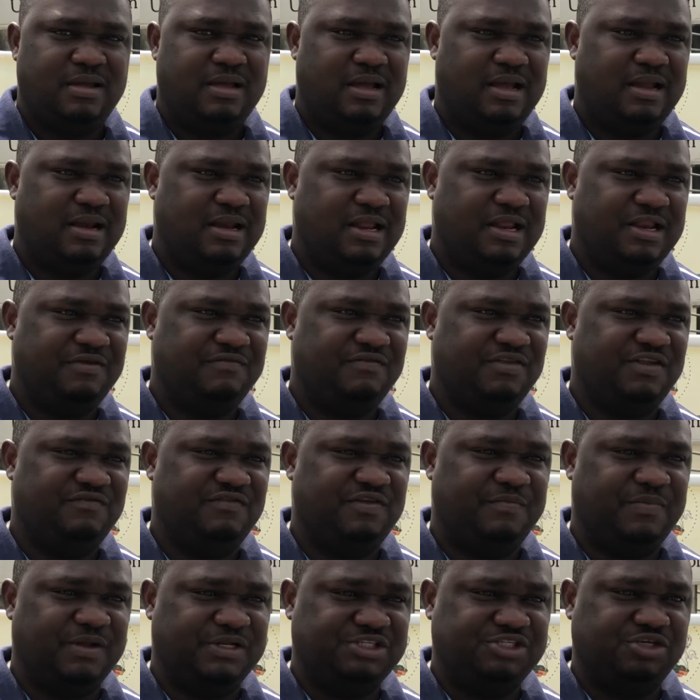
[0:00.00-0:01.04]
and that even if
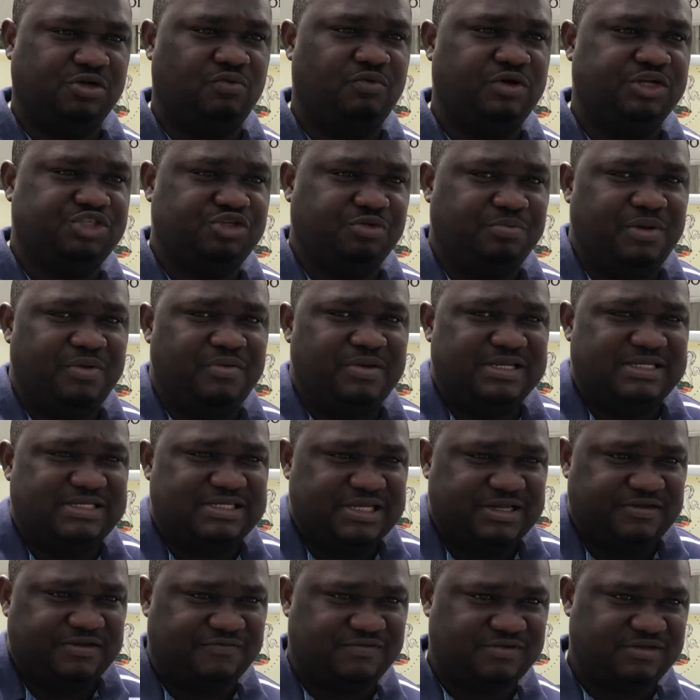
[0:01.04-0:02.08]
the petition were to be
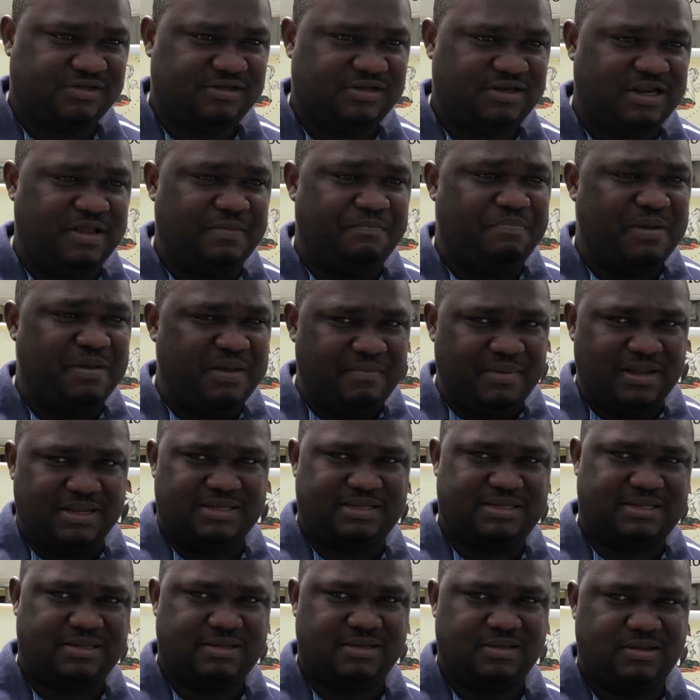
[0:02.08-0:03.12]
received, the
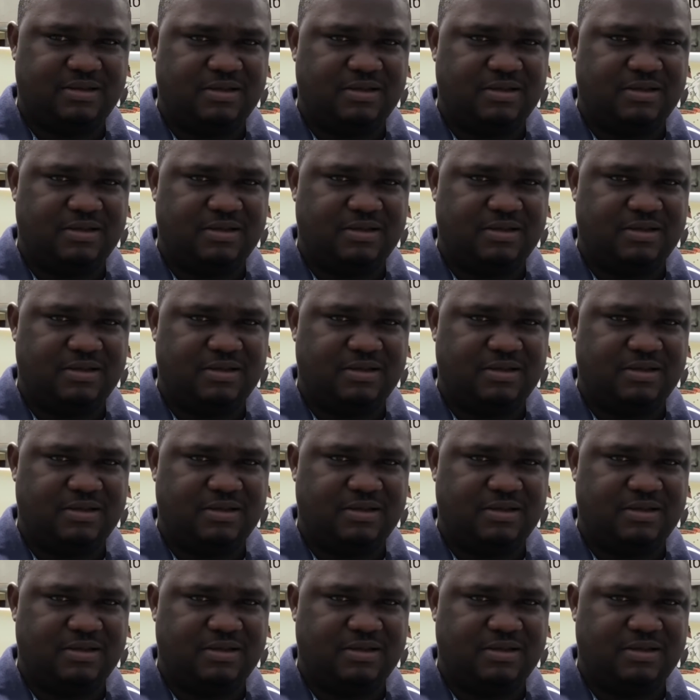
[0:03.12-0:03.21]
payment